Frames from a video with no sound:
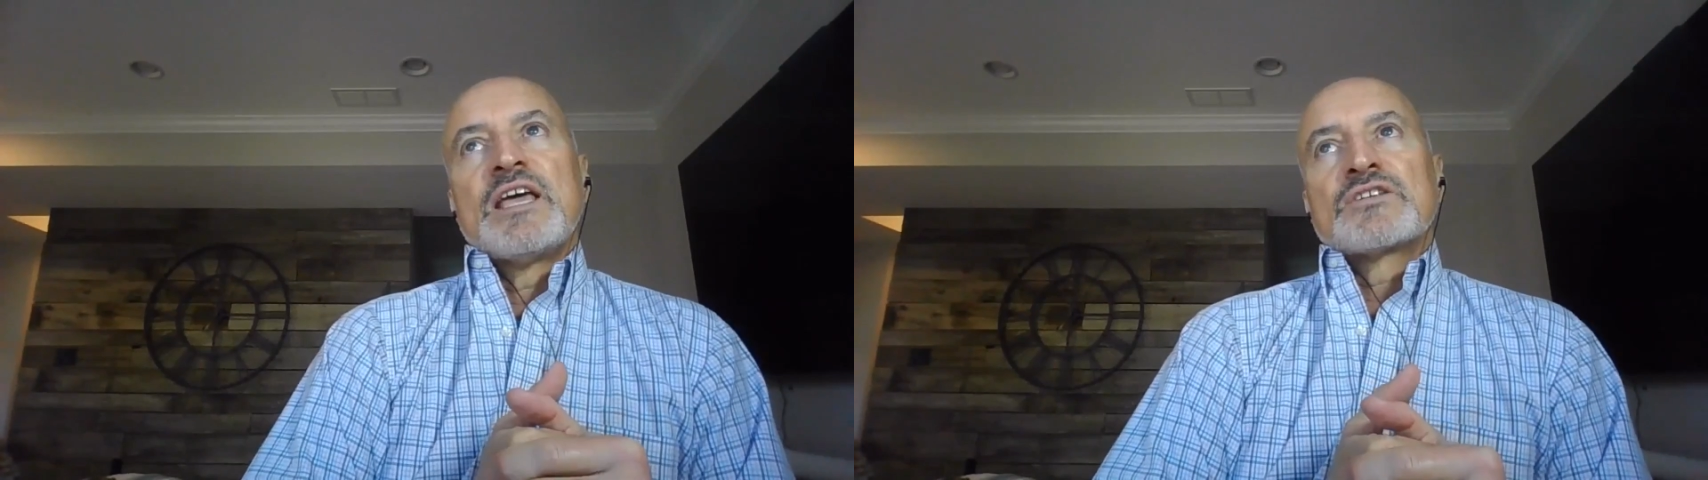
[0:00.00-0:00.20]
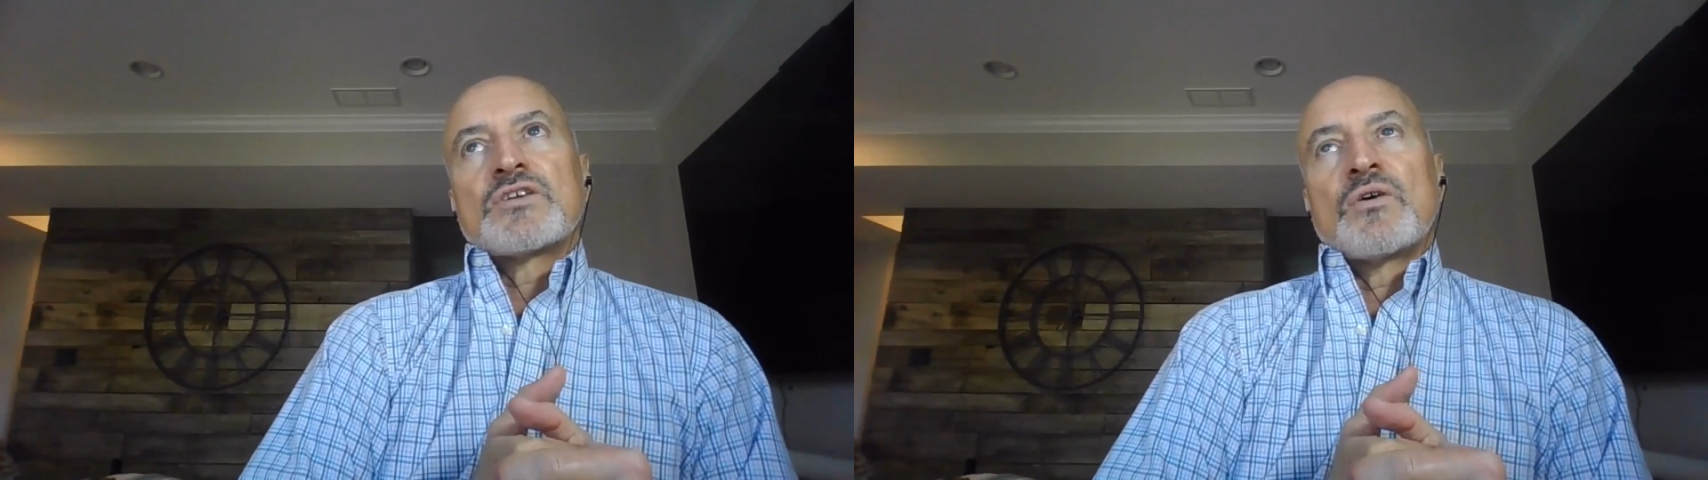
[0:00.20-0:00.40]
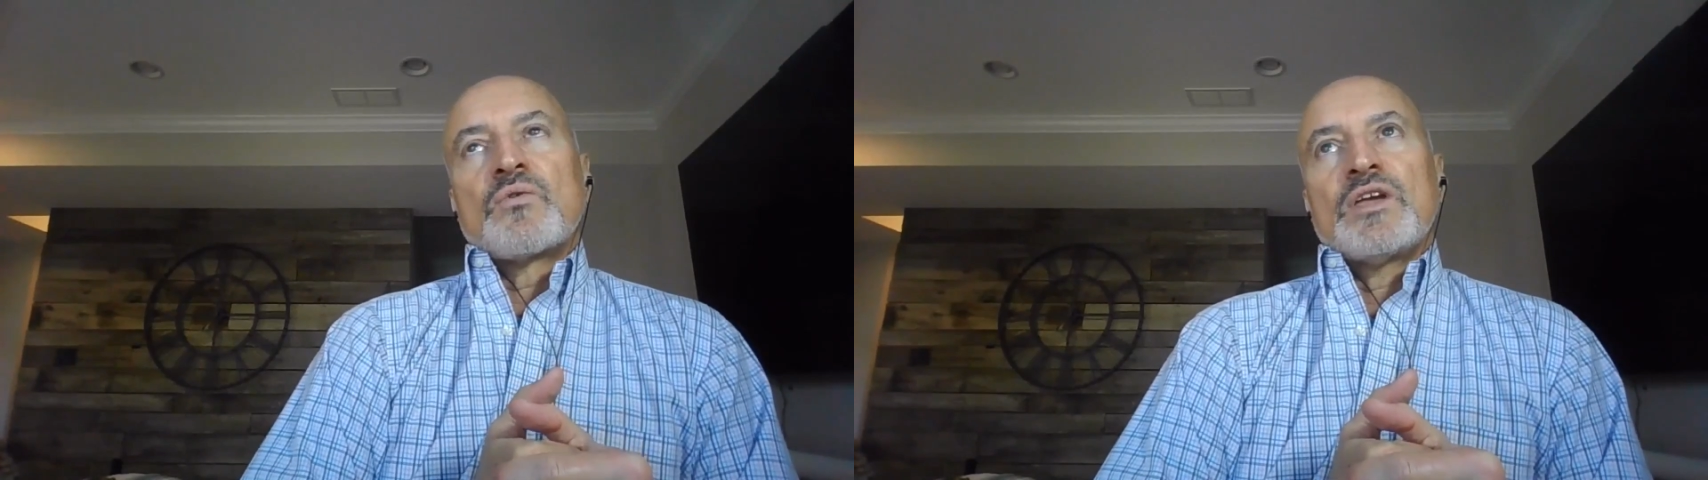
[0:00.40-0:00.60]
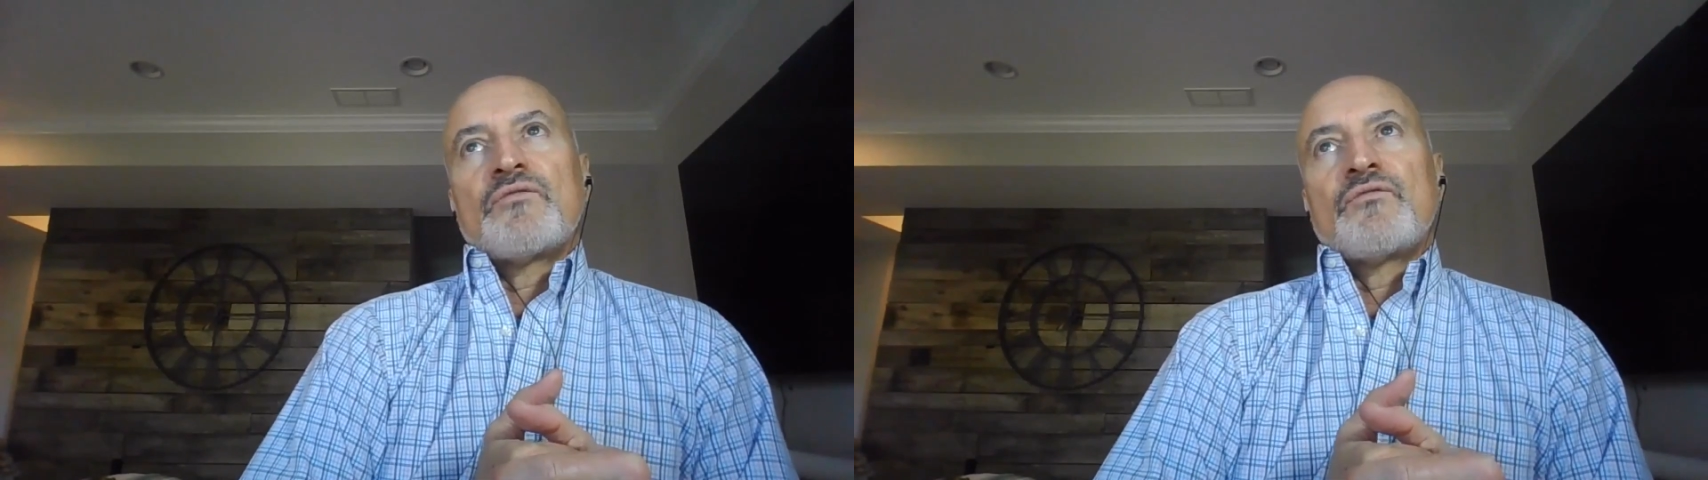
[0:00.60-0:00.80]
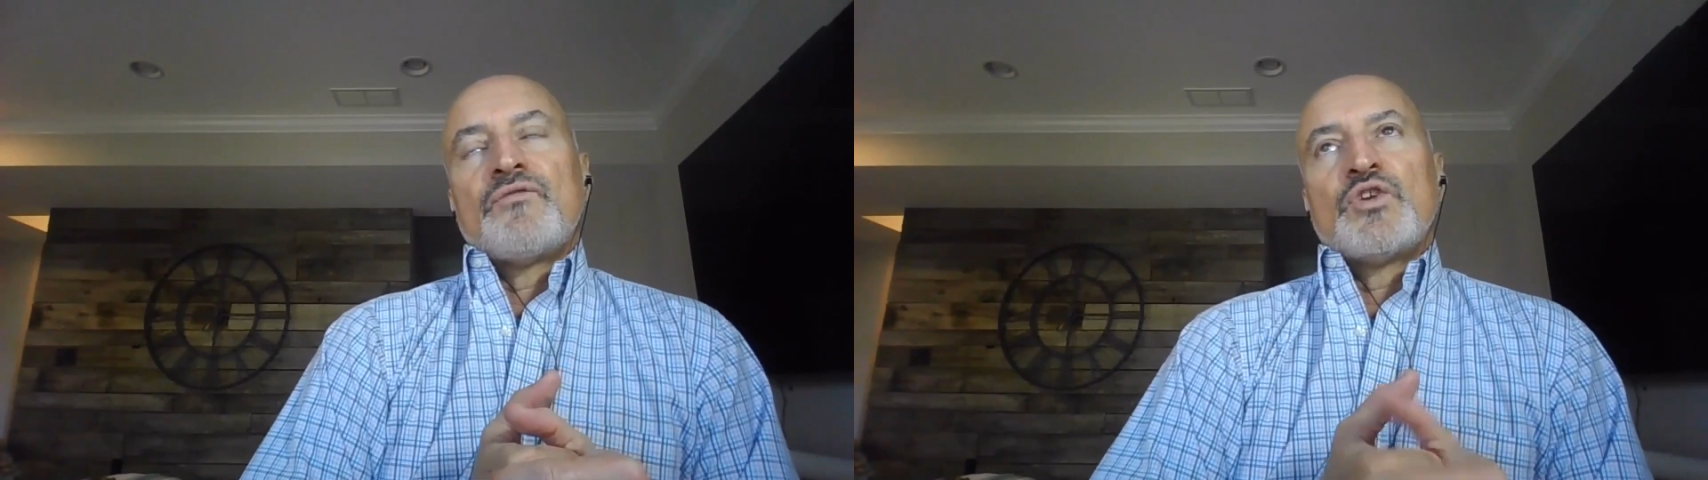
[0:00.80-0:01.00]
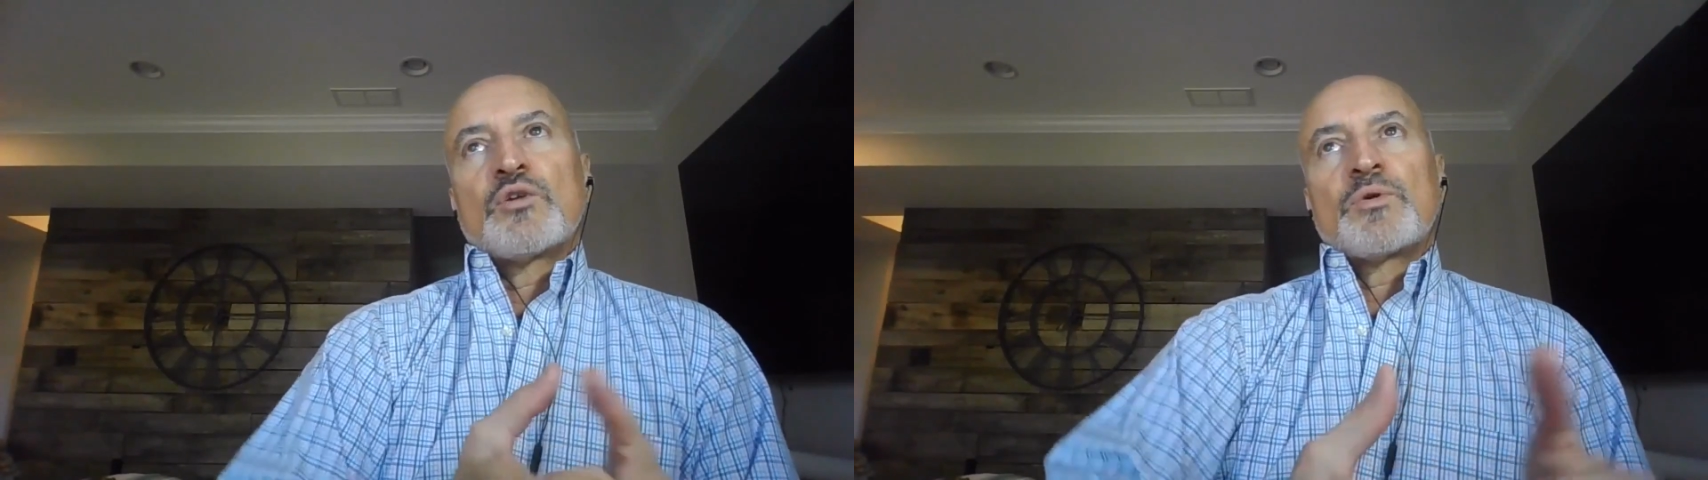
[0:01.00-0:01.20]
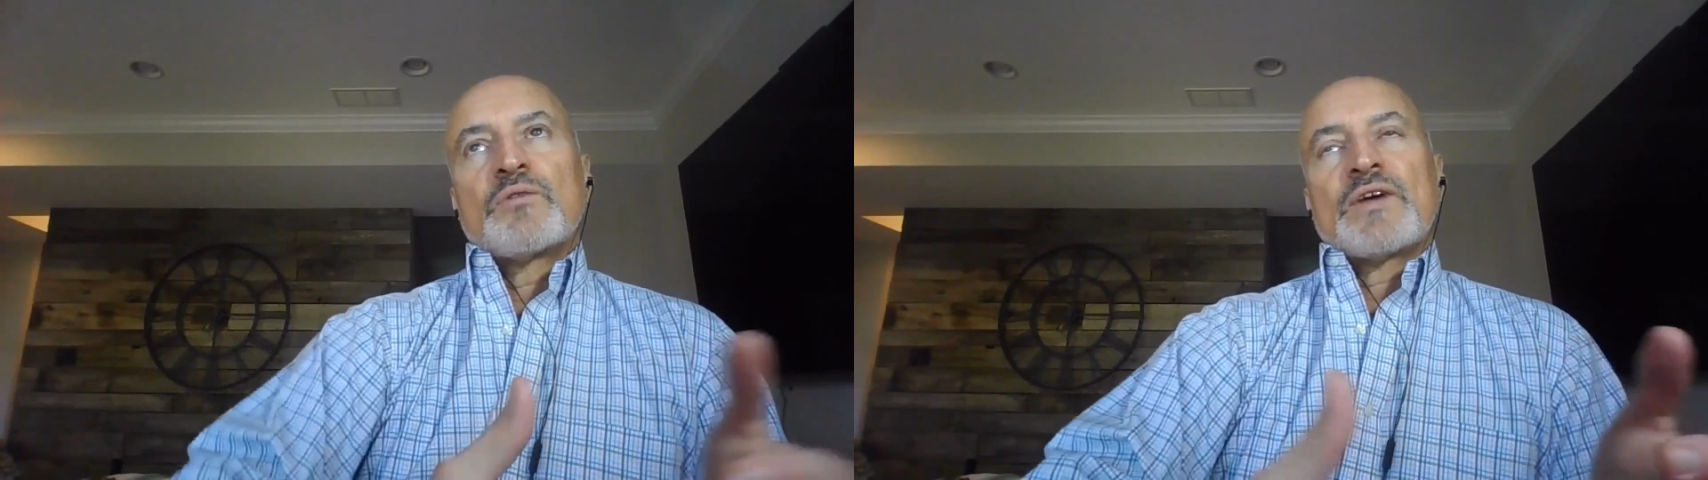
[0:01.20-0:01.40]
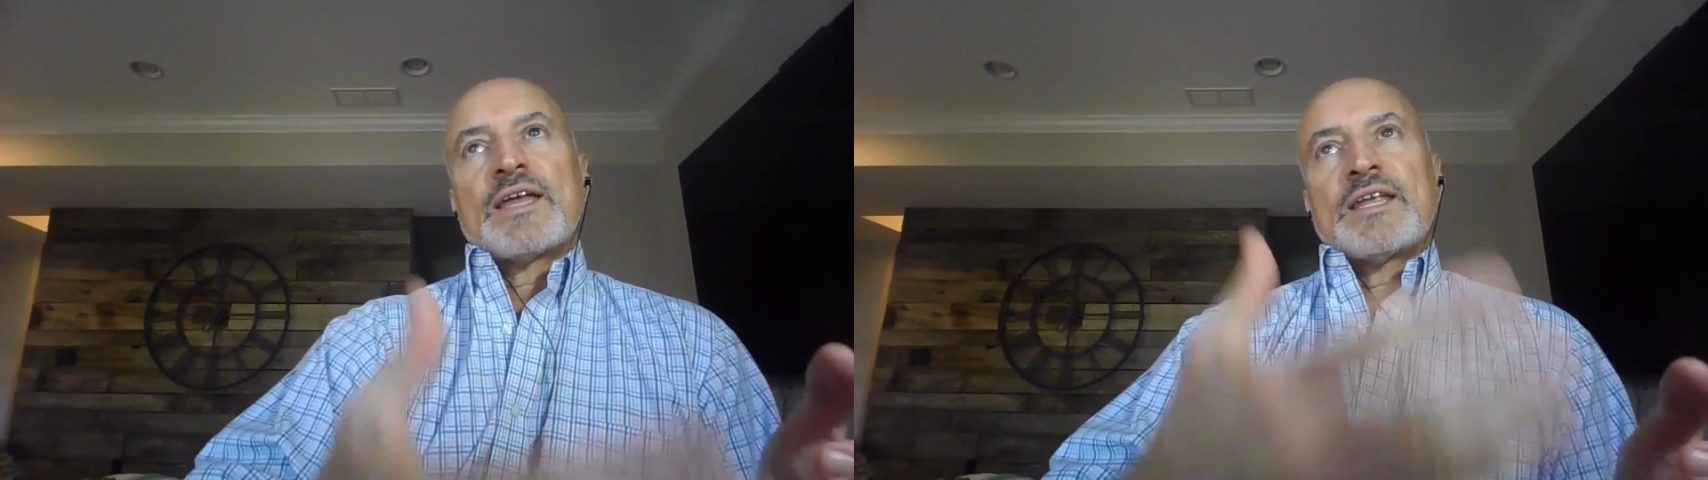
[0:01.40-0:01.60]
So if you're
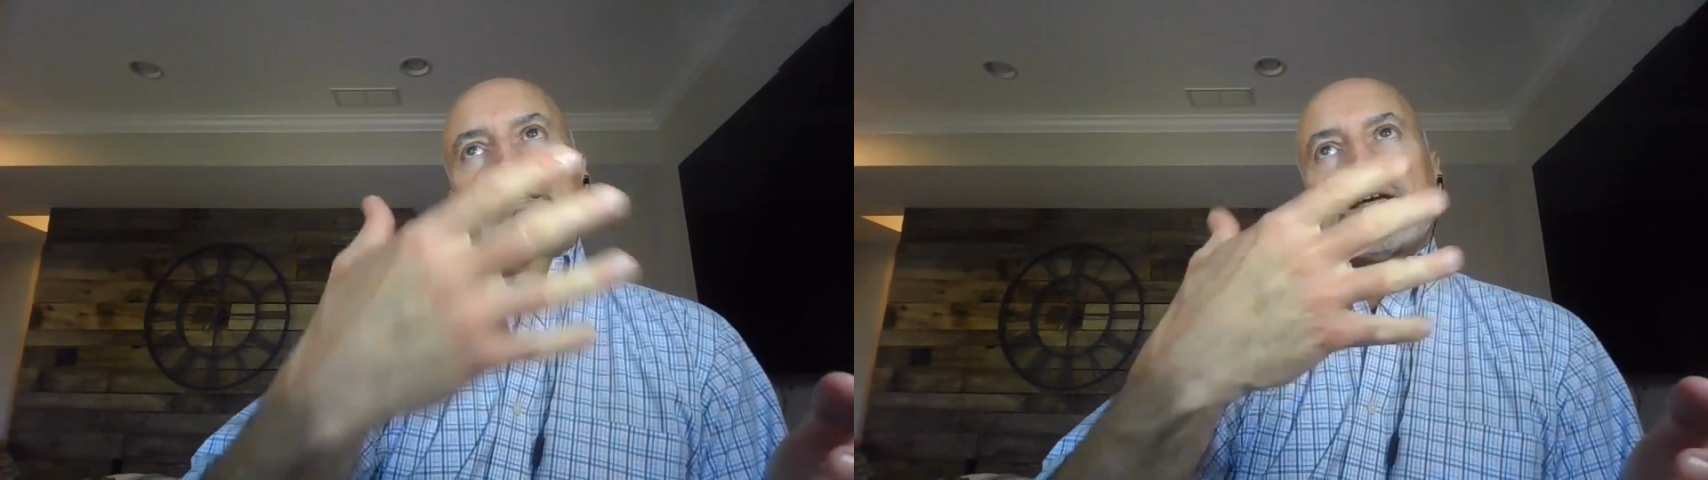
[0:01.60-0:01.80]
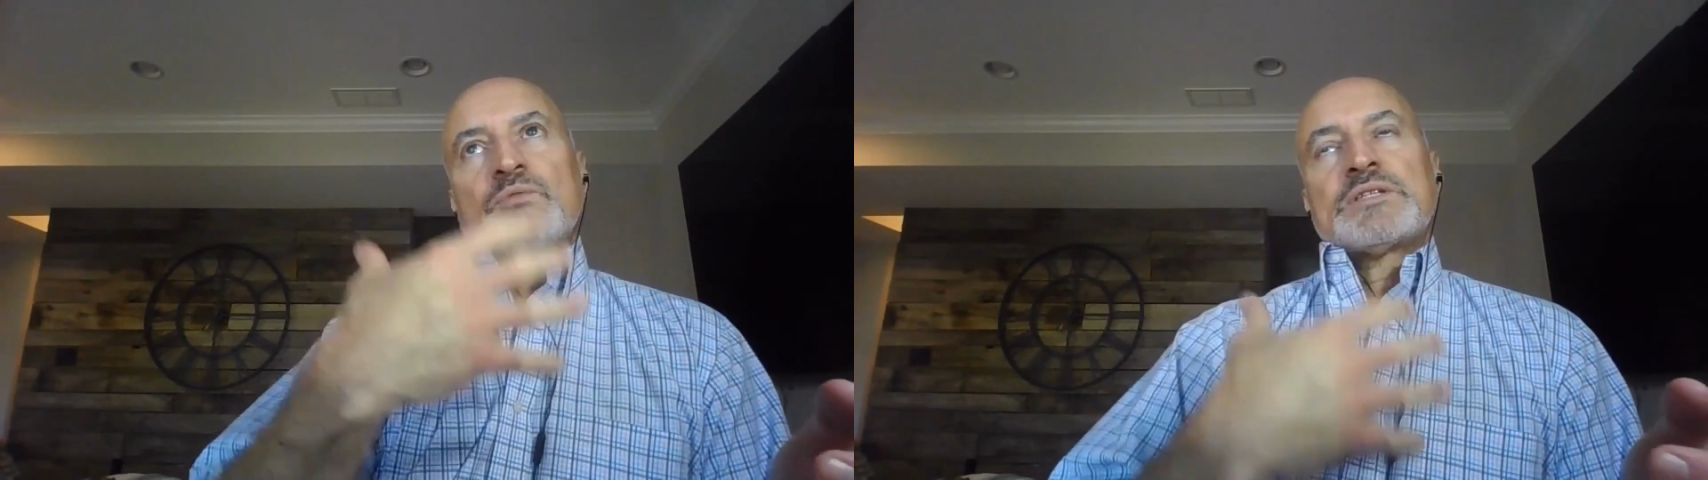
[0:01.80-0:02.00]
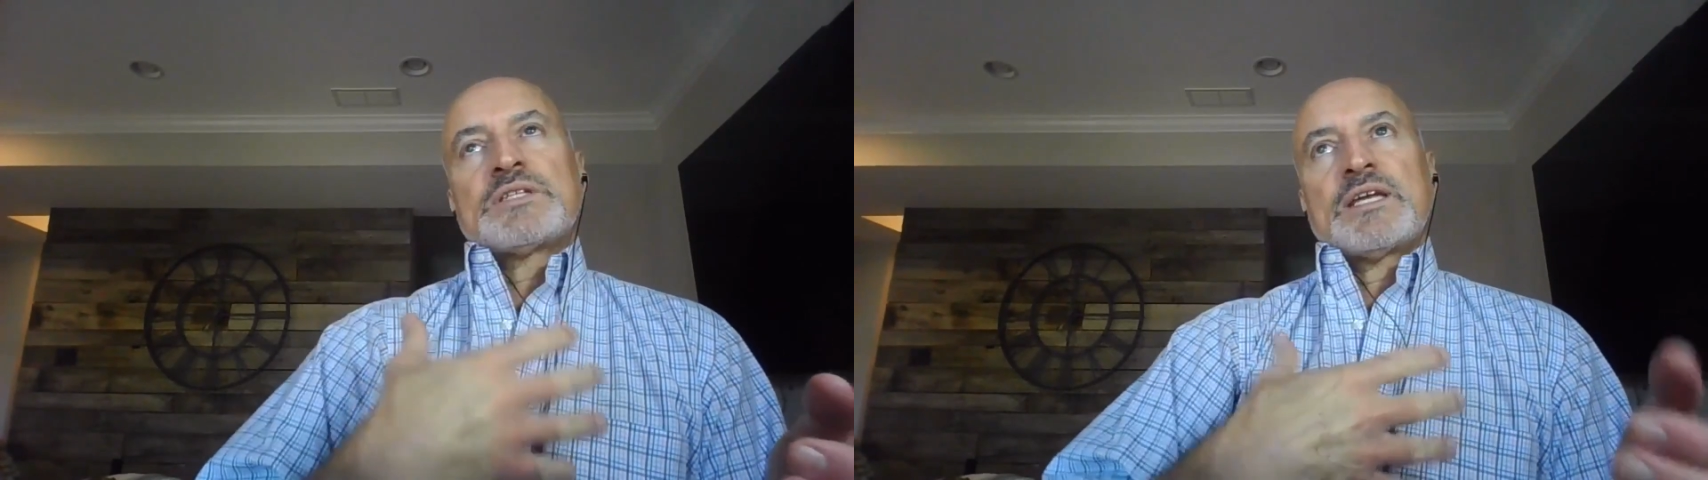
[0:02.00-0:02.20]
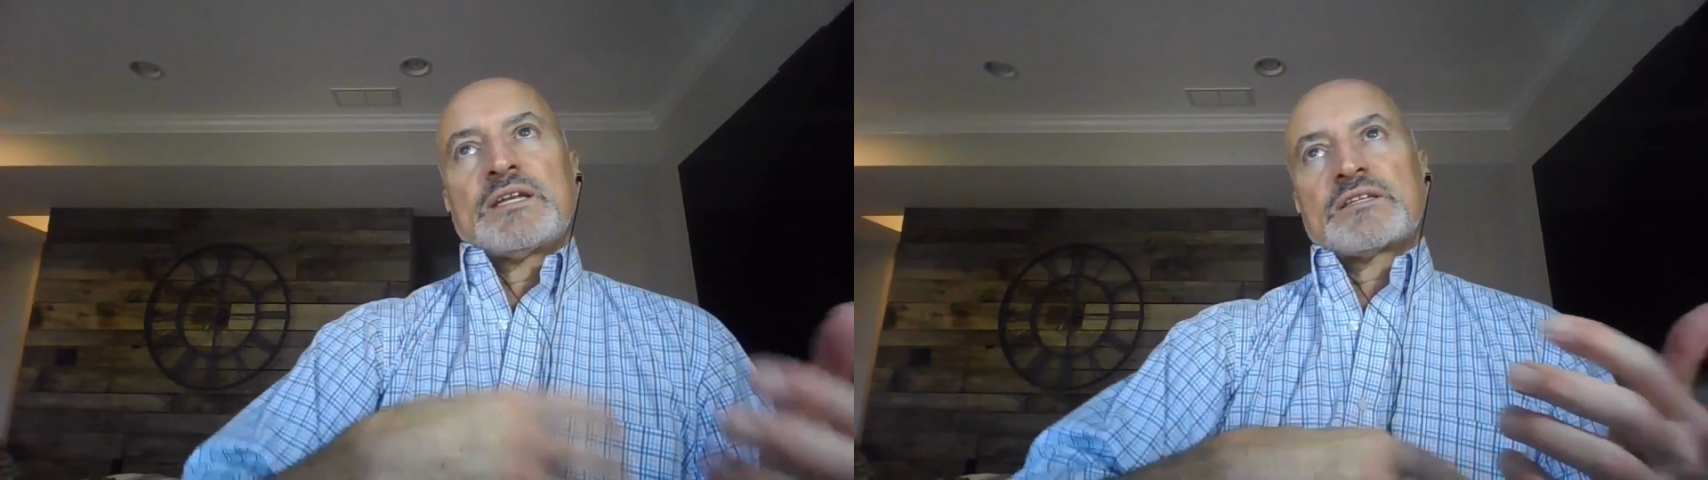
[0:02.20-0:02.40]
providing them with data